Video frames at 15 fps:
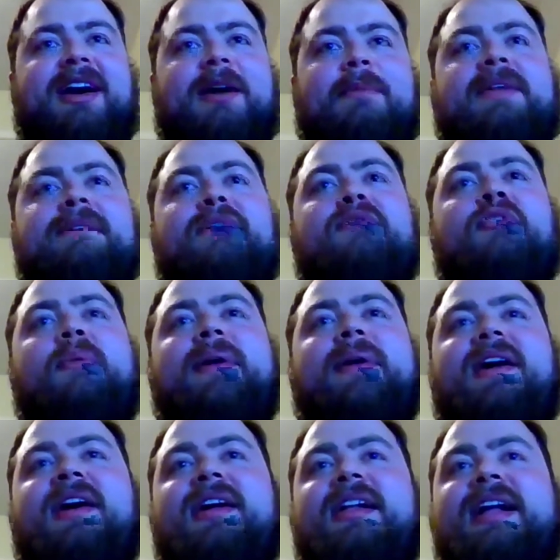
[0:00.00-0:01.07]
even from
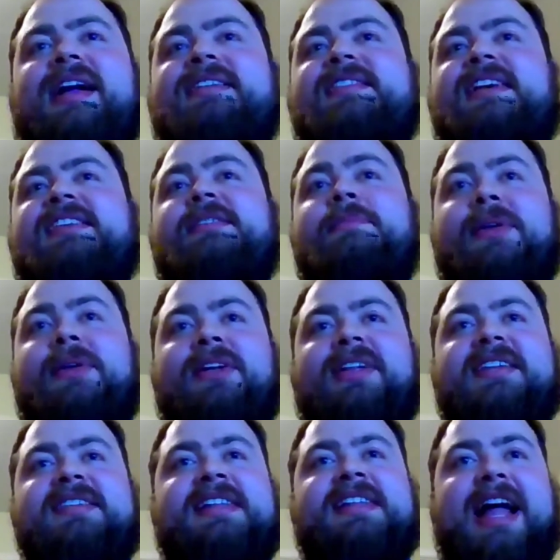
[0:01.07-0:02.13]
an accessibility
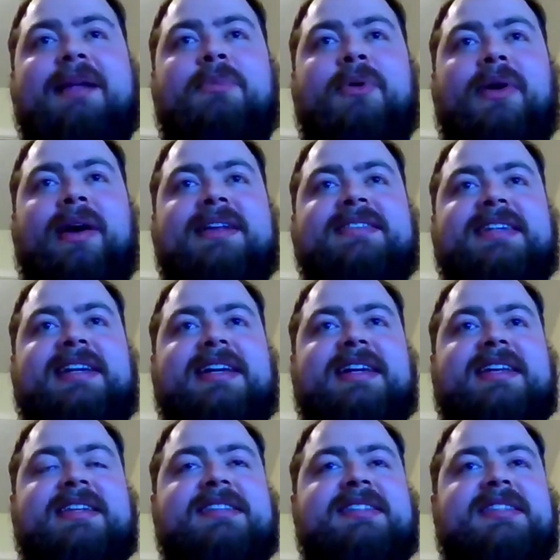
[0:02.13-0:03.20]
standpoint,
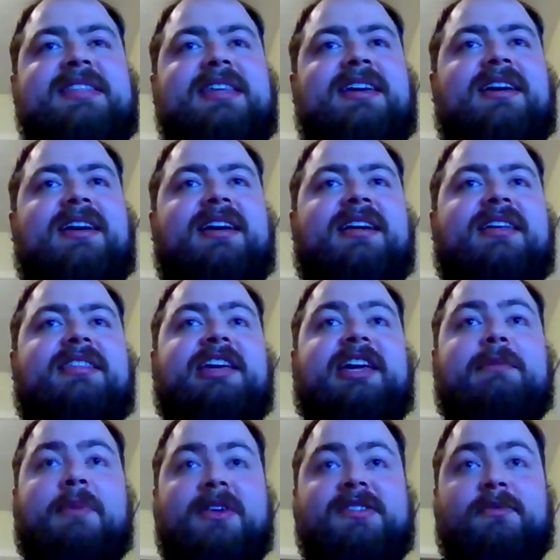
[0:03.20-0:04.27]
is the
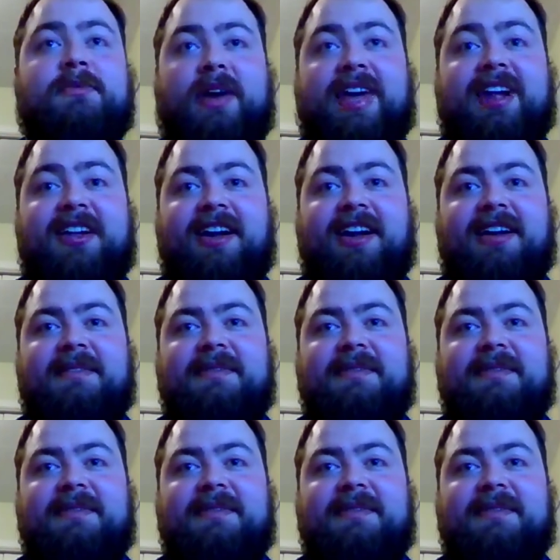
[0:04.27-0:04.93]
Immersive Reader.